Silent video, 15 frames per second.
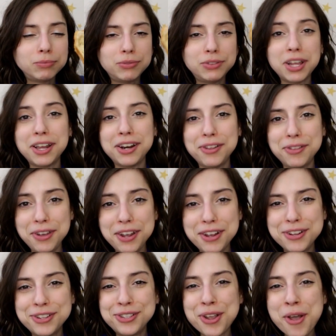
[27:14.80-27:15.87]
10 of
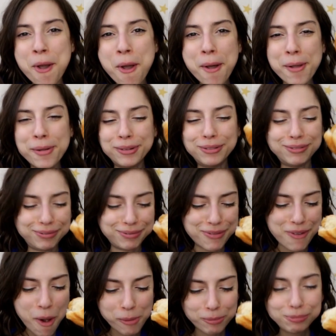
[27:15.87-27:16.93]
these
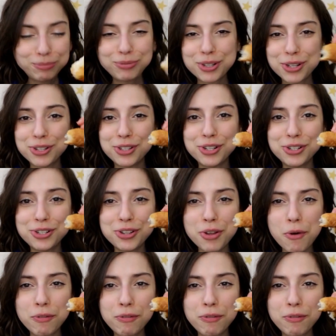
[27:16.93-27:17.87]
because they're so